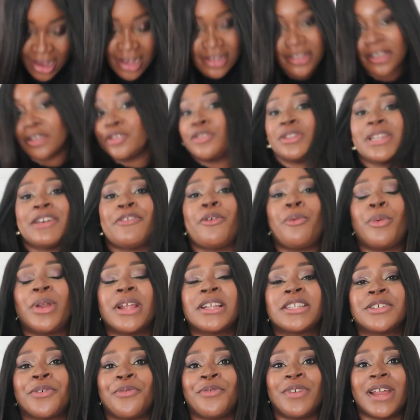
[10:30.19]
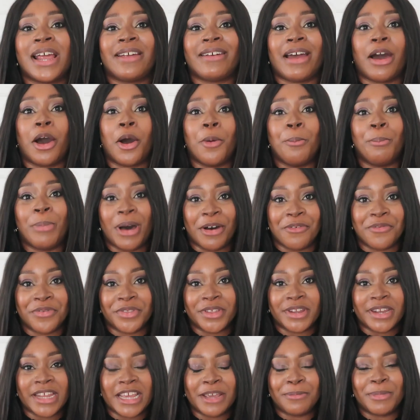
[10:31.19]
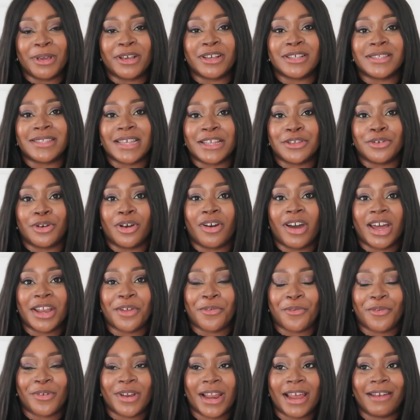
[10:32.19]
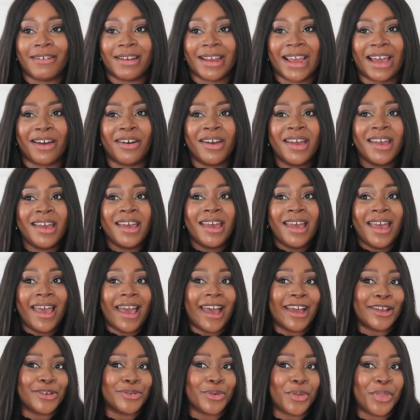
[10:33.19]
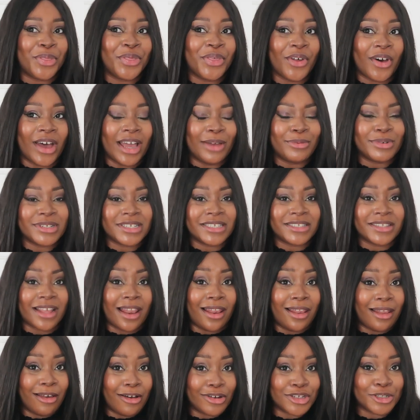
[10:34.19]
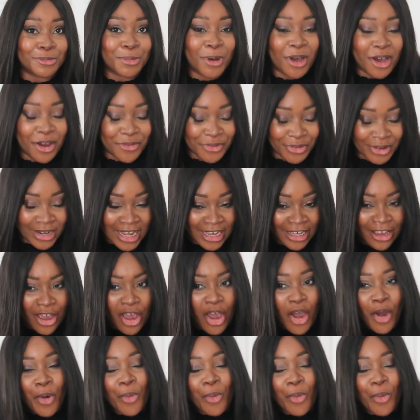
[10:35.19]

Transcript: So you never want it to flare out above the knee, because then you're kind of flaring out at your thigh, which is the larger part of your leg.